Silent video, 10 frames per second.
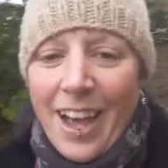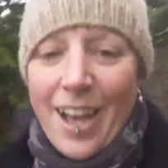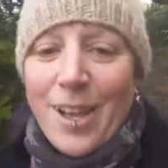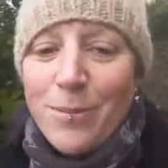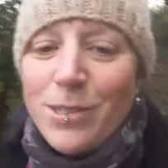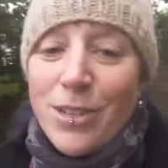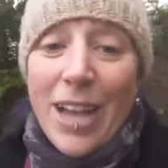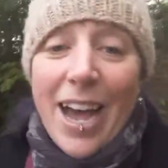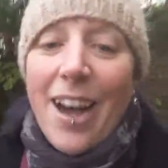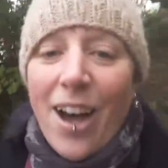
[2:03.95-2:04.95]
So
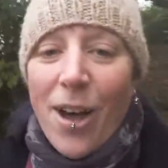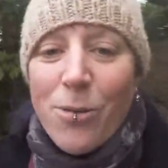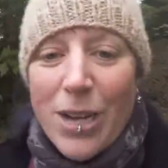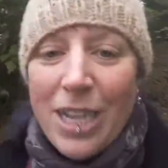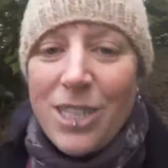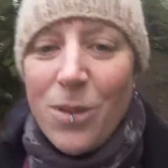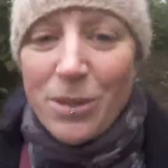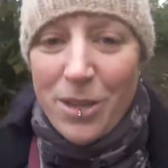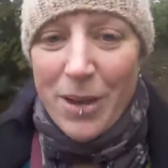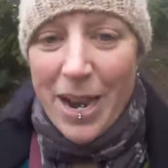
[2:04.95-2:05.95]
yeah, I will catch up
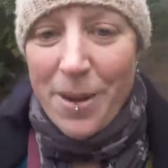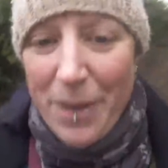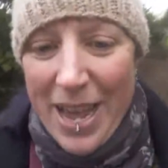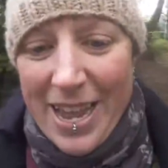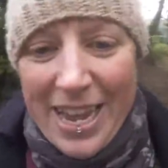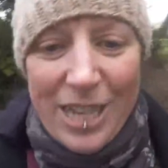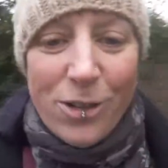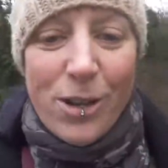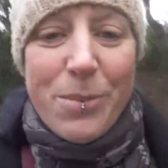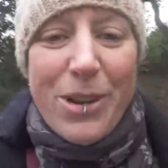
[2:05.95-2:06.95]
with you in a bit.
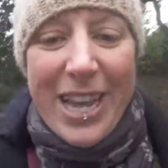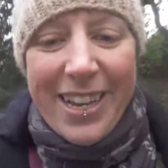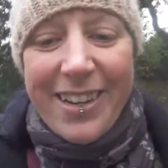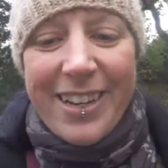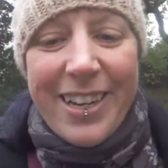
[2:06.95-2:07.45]
Enjoy your morning.